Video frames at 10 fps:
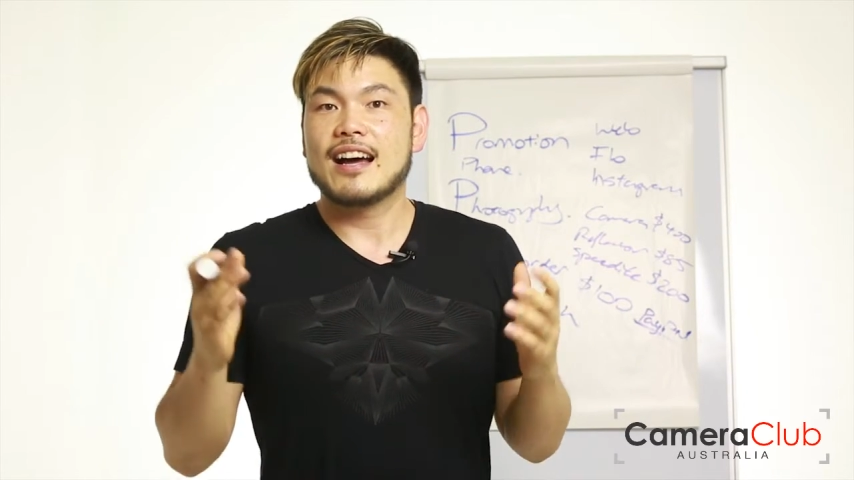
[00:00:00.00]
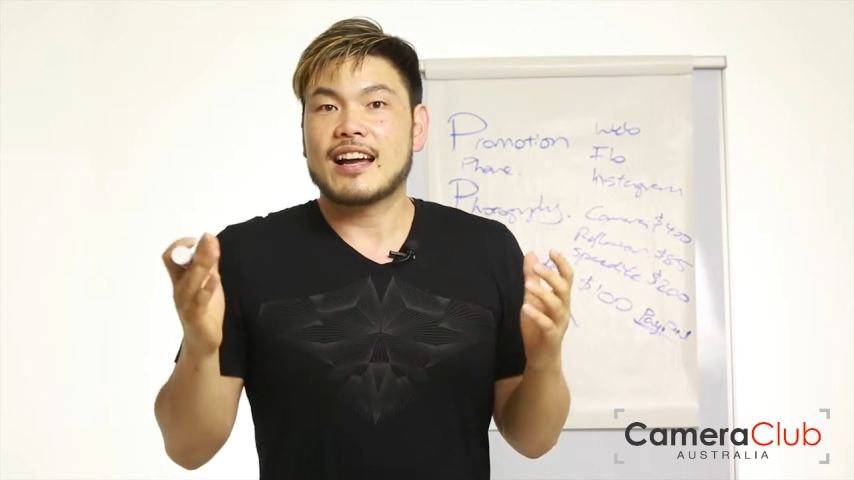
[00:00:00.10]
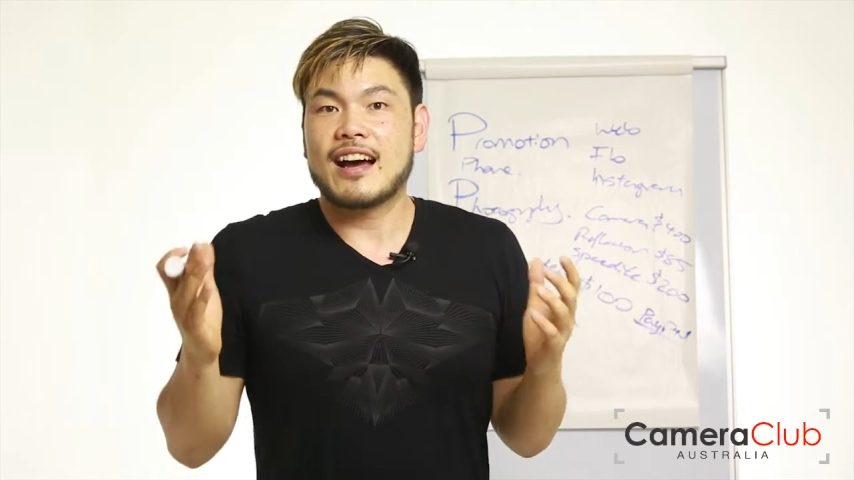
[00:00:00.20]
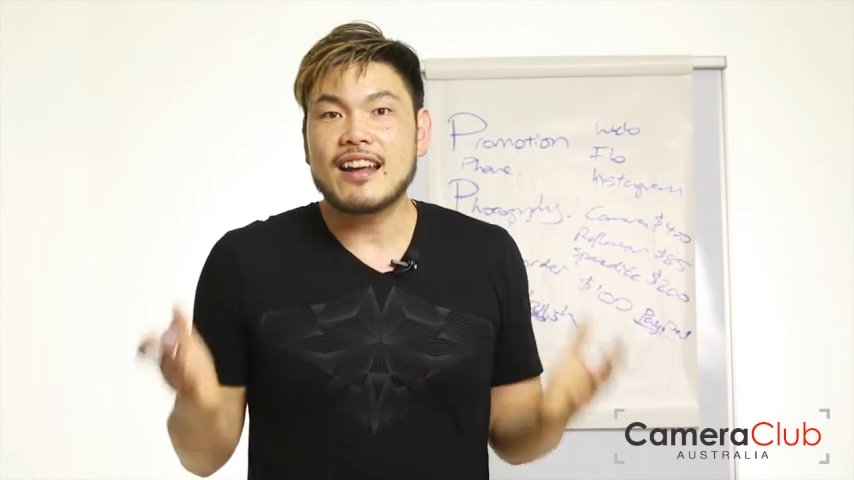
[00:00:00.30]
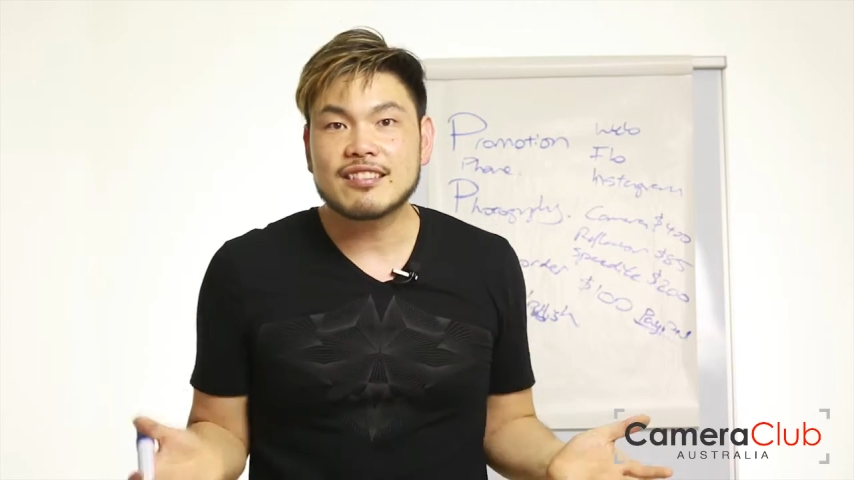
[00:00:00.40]

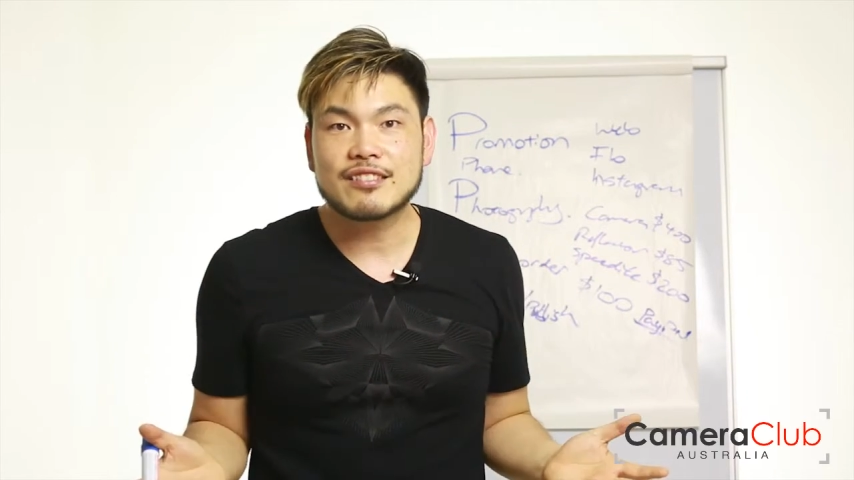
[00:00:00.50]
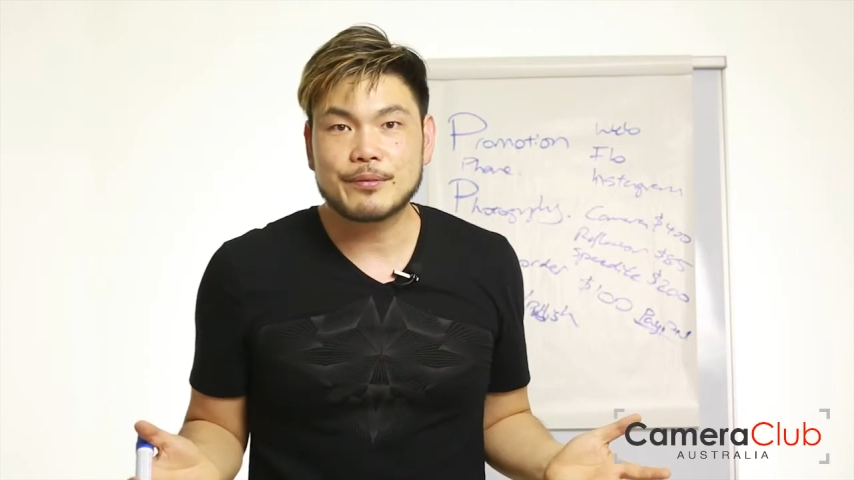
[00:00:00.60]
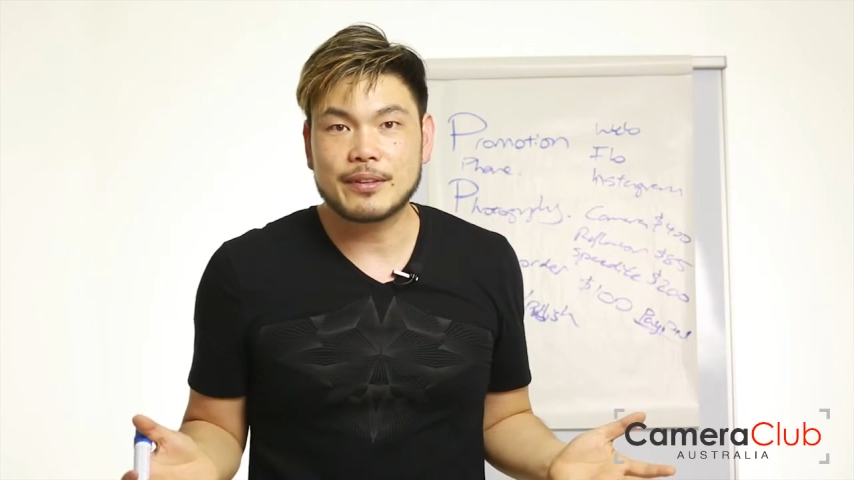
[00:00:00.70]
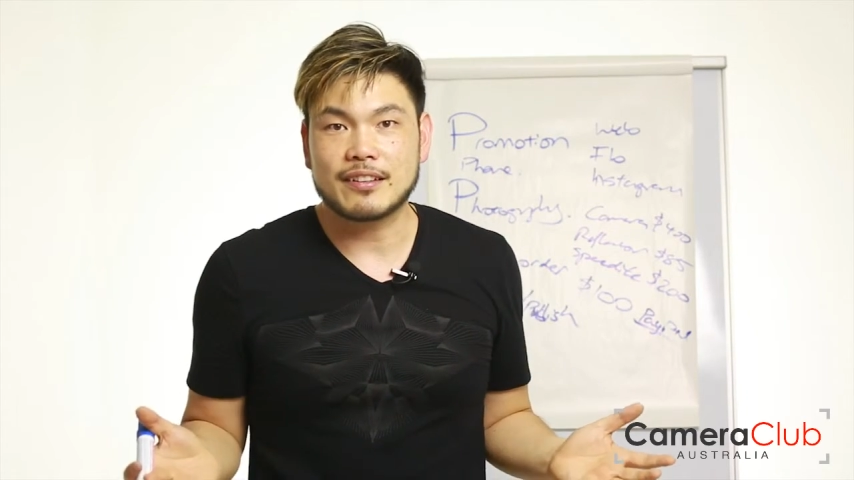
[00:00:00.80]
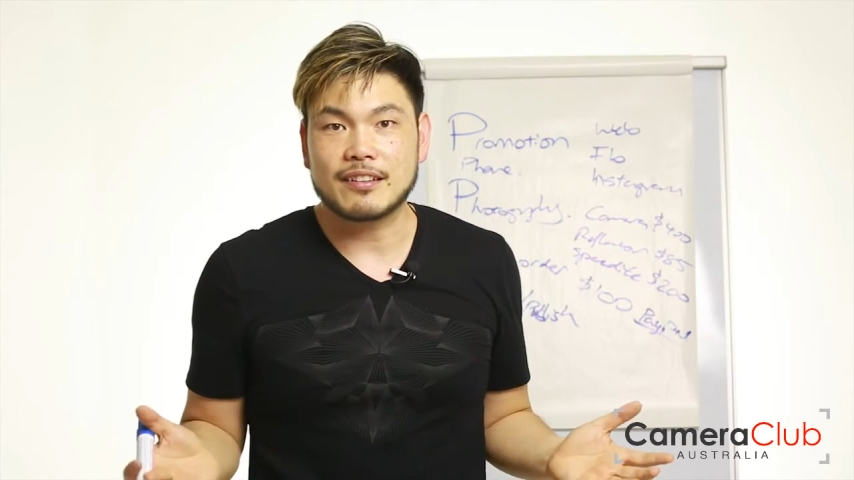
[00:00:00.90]

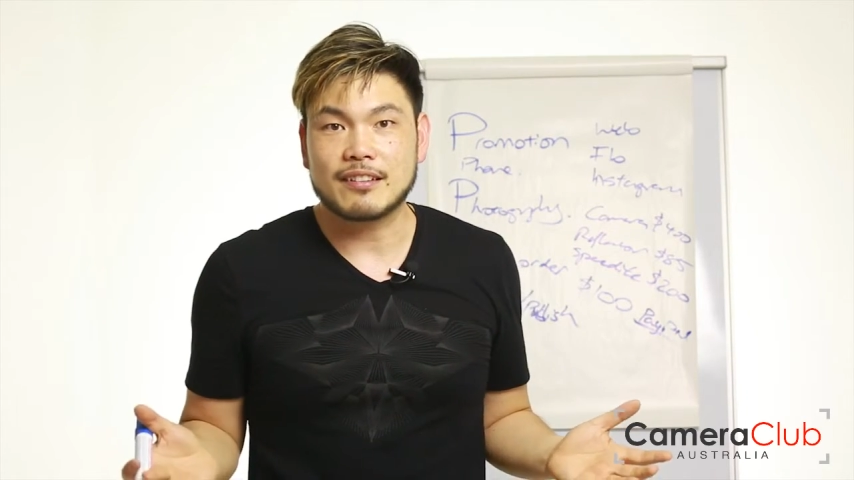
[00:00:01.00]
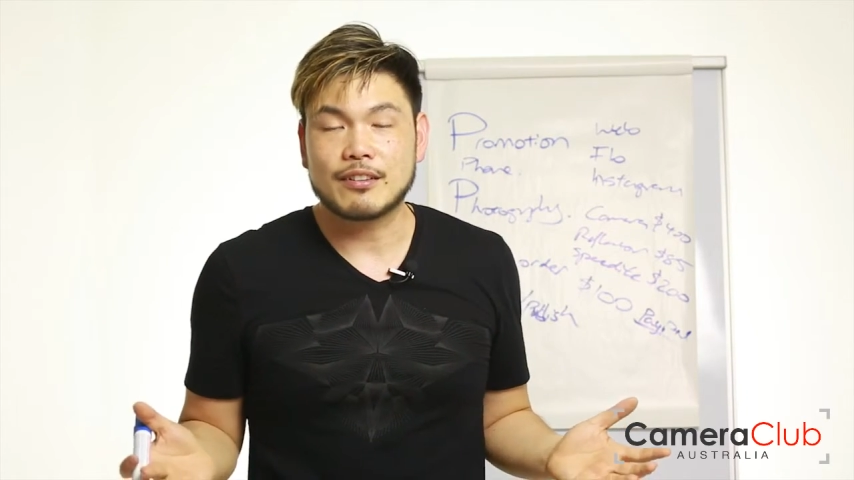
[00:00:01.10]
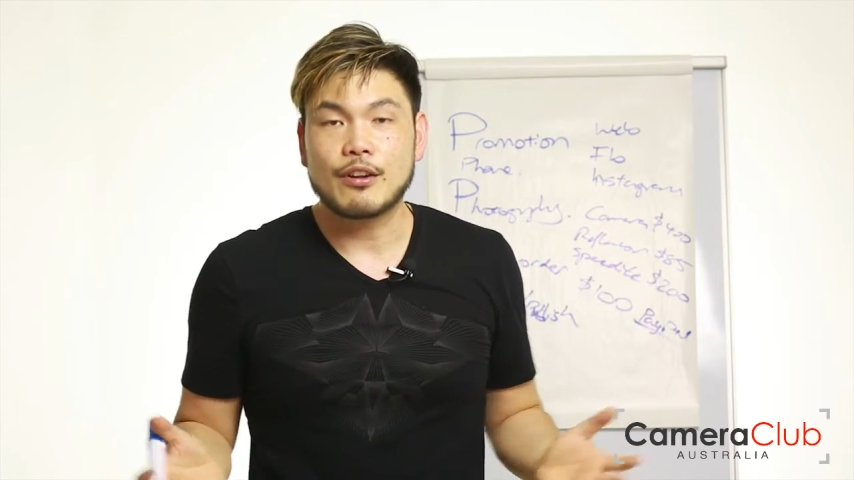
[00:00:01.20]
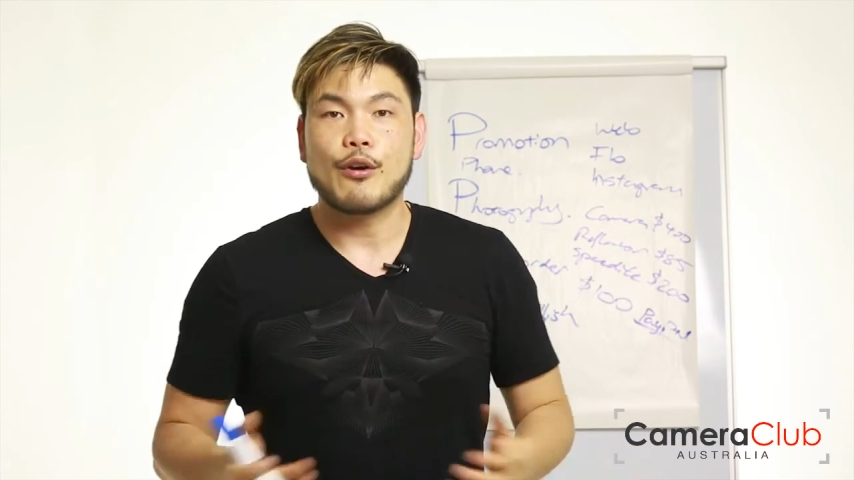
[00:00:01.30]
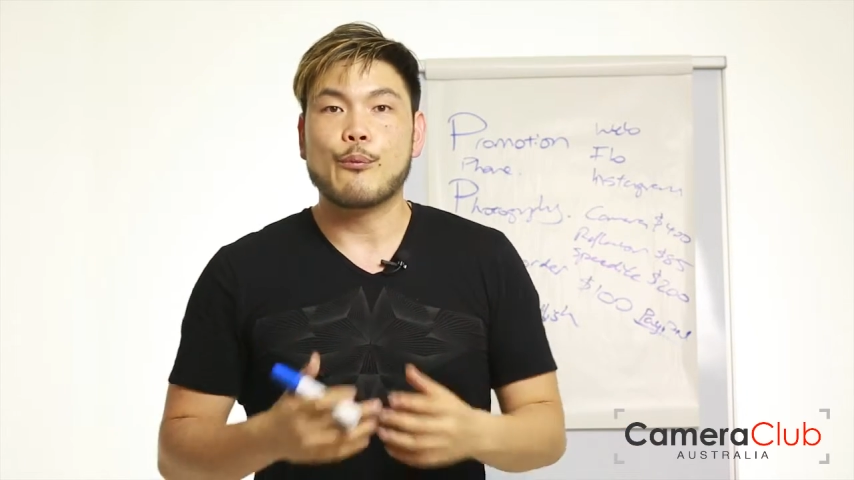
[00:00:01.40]
customers.
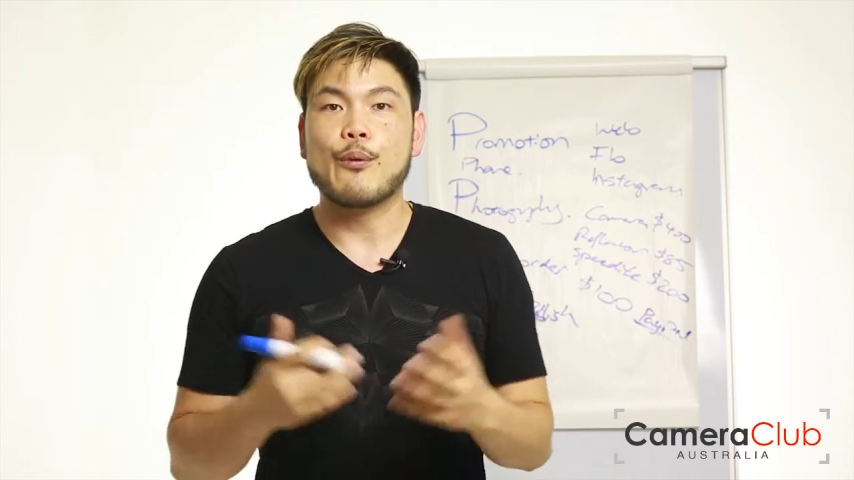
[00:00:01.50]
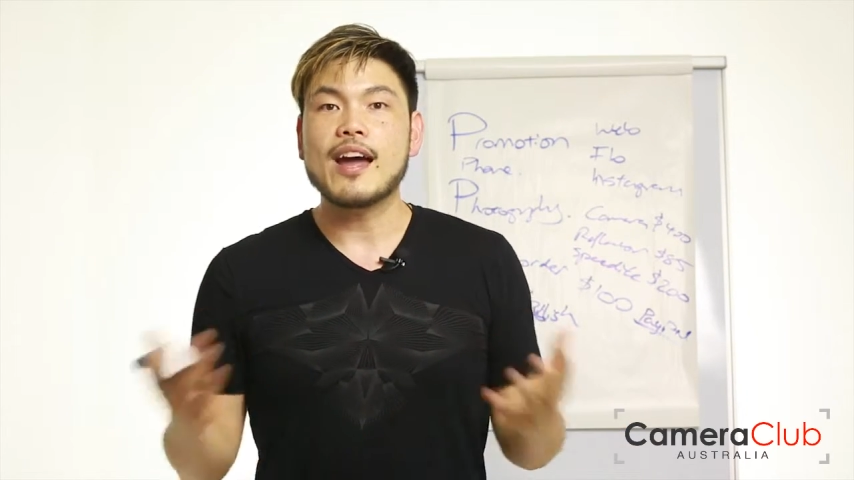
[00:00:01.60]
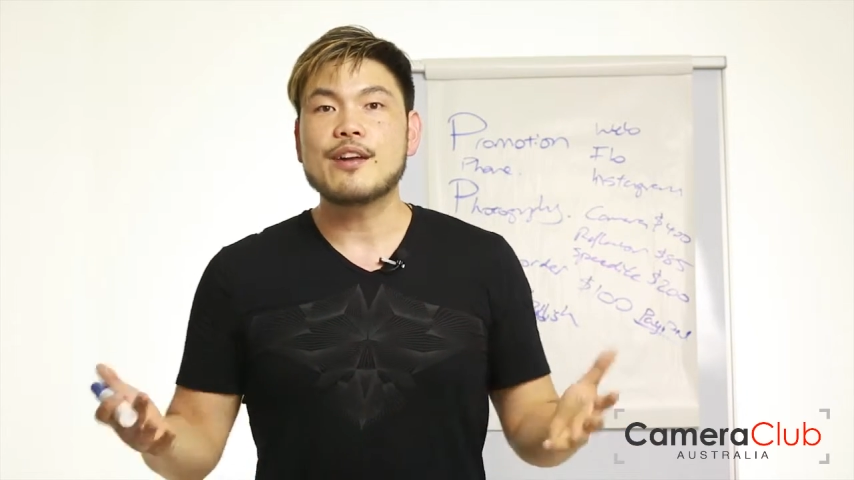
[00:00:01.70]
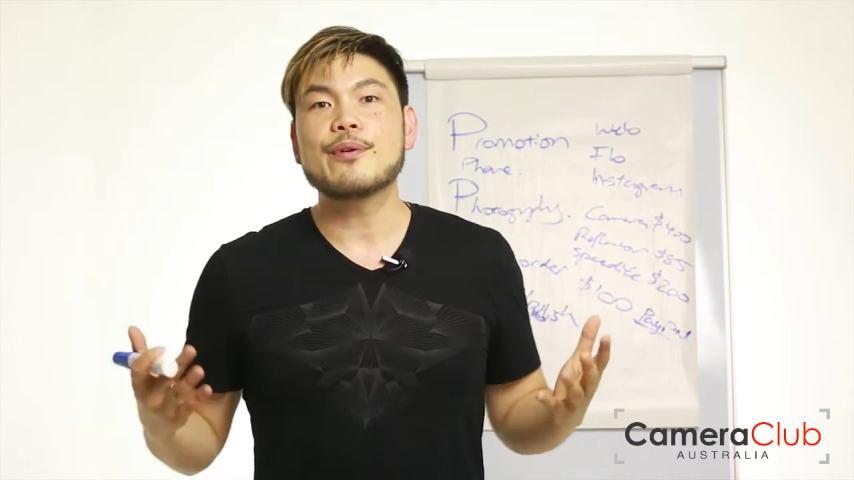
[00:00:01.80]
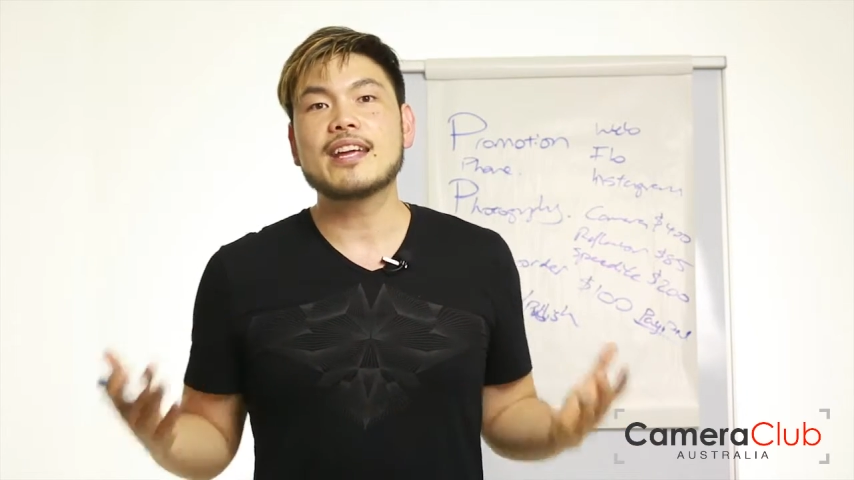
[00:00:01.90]
Where
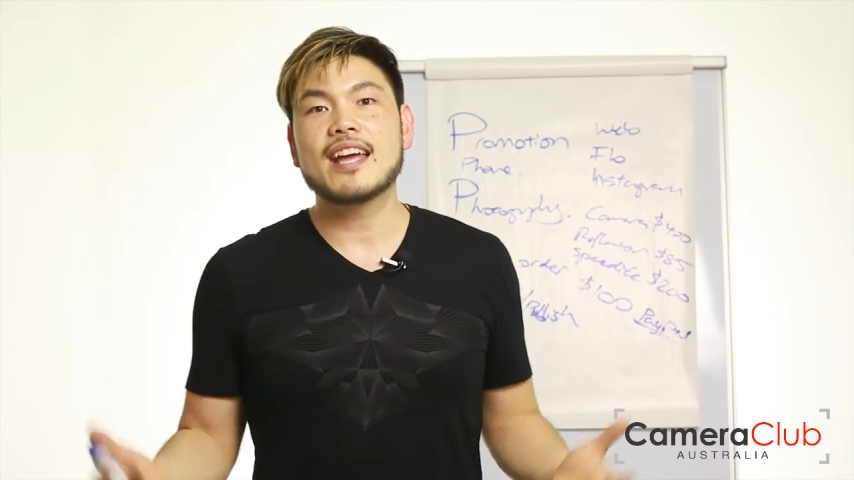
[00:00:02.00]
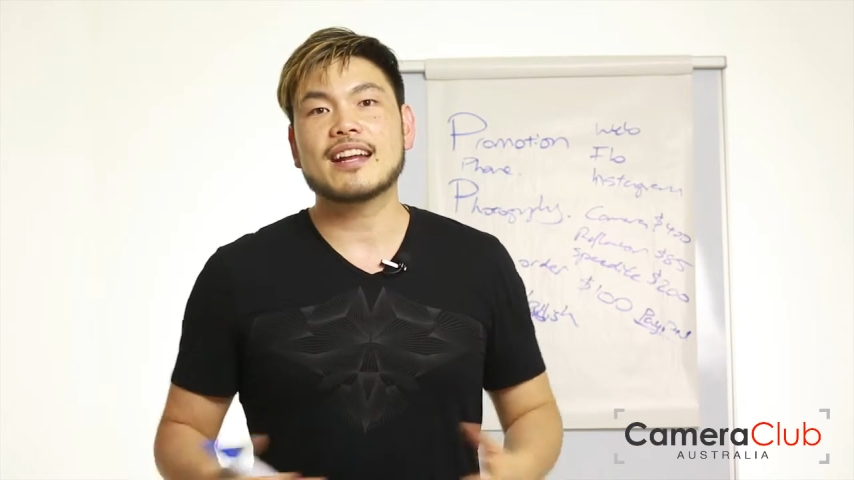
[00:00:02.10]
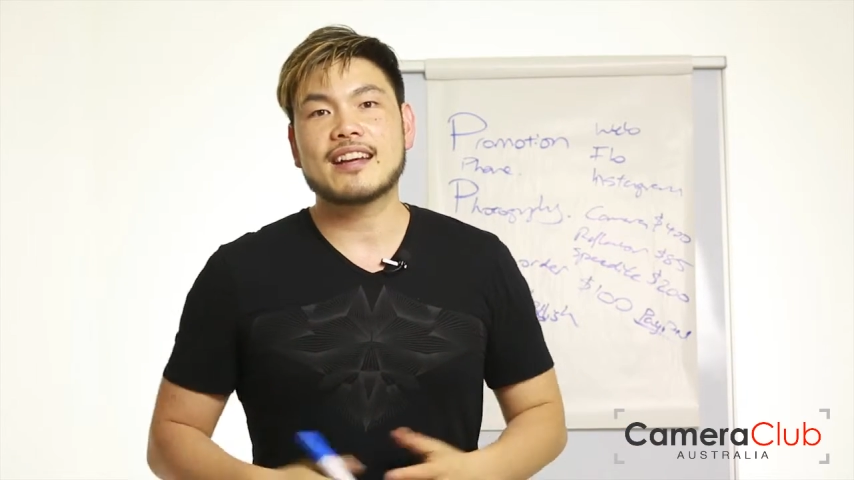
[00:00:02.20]
do we get